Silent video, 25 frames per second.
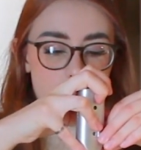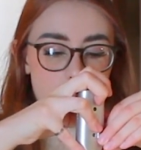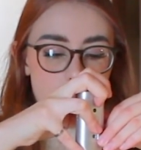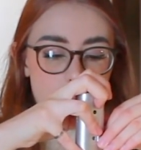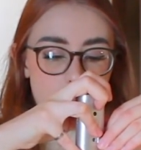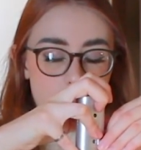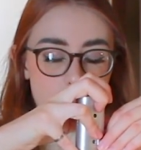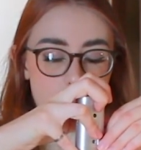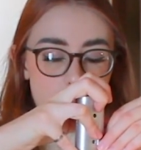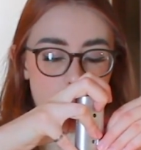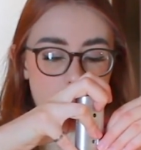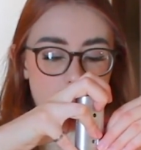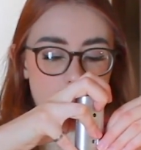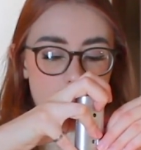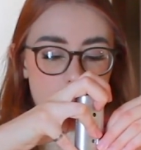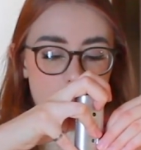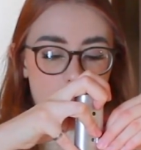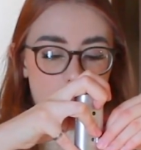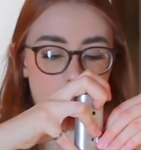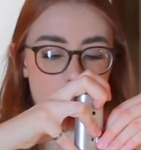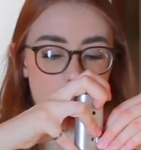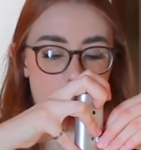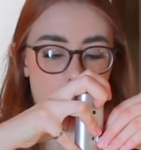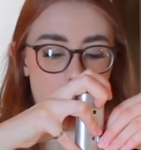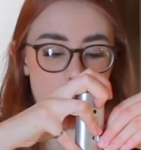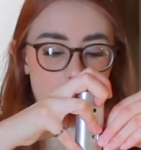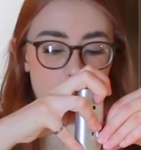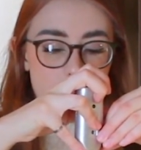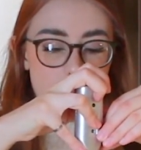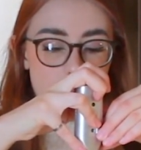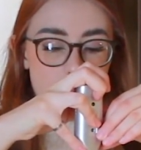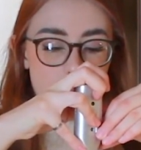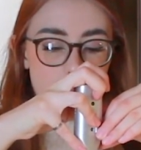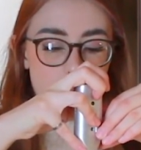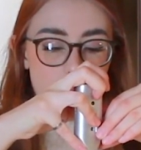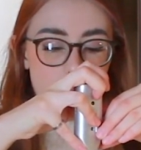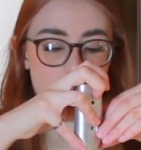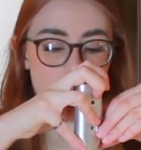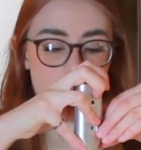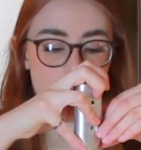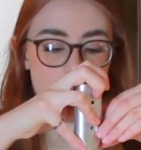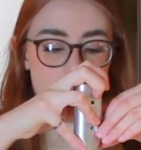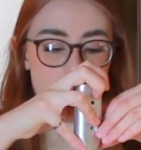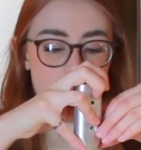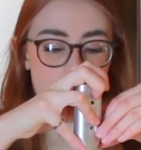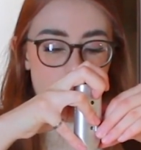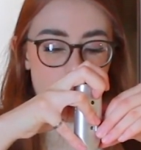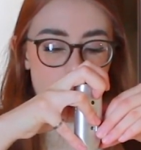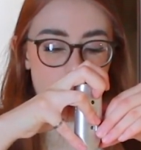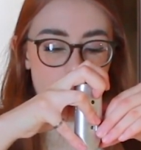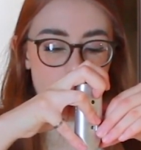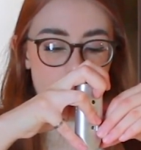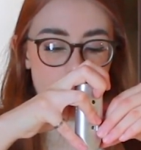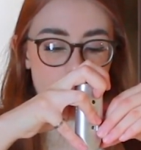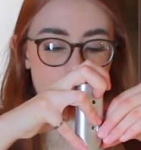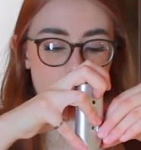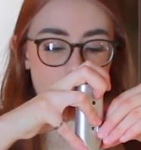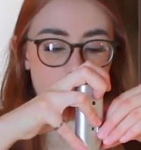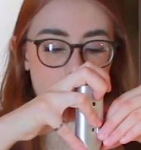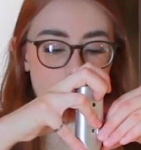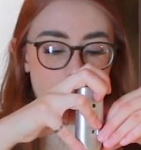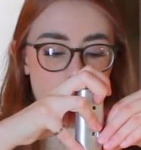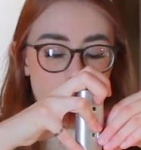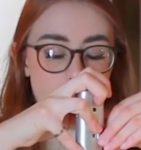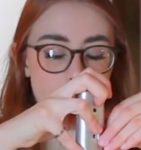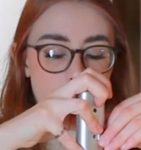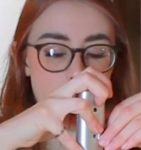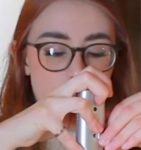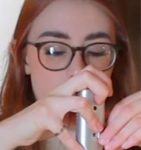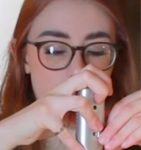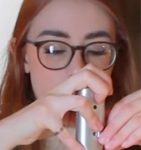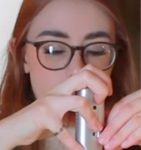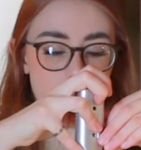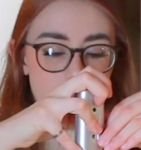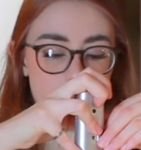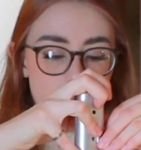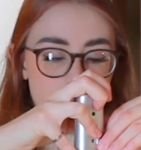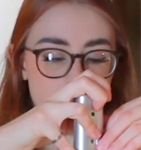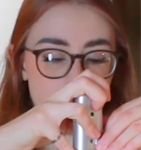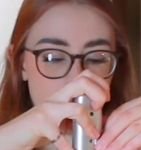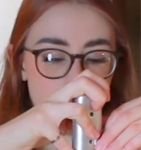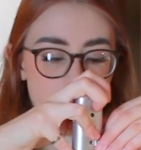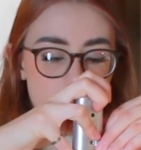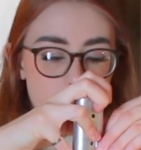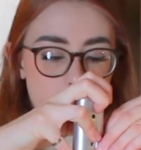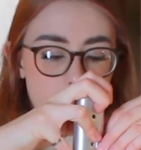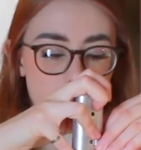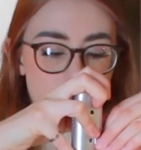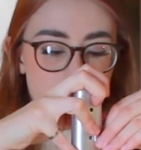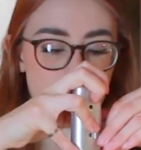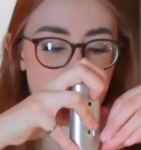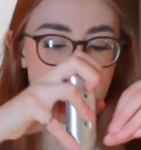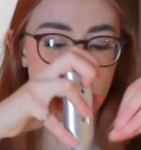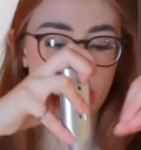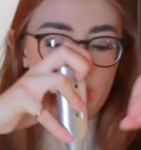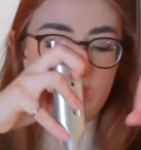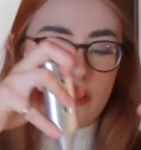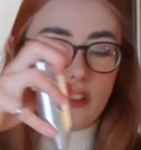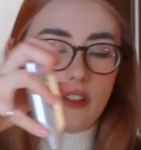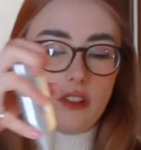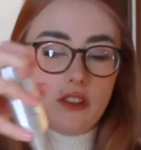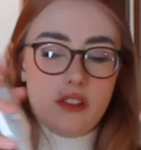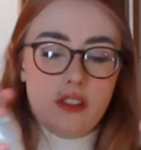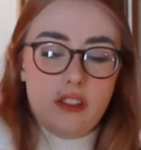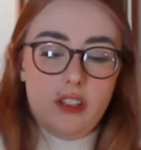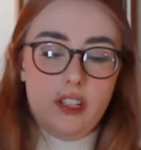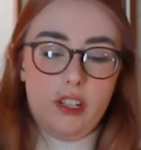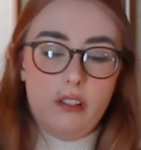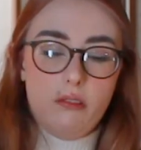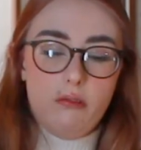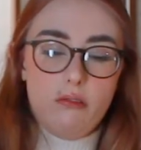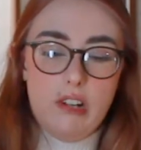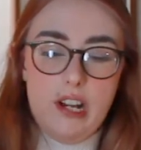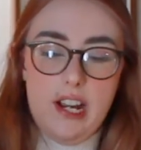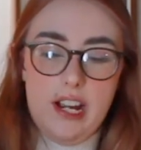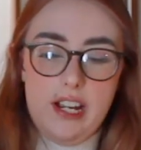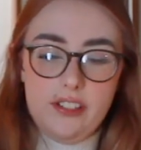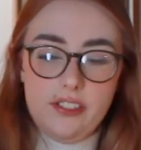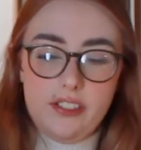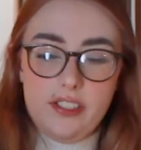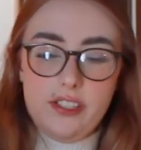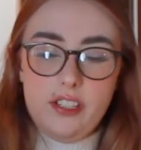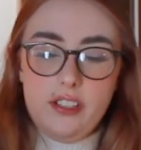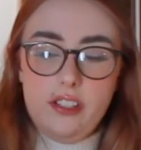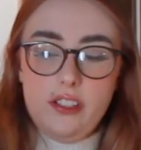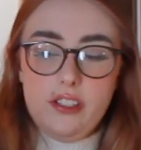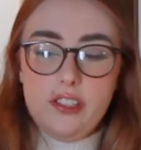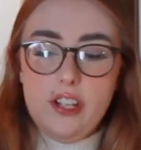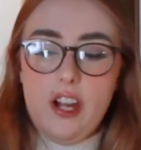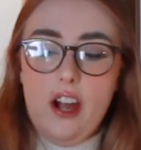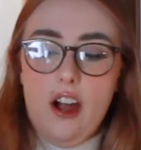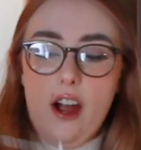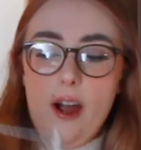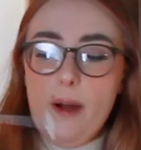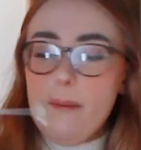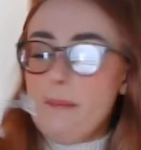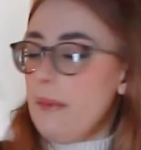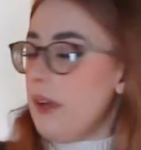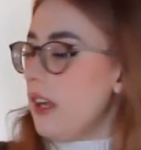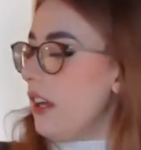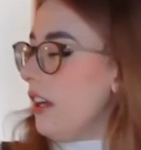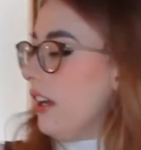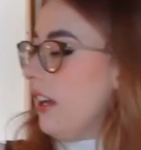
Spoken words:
So basically, as you froth it too, you'll see it start to like rise to the top.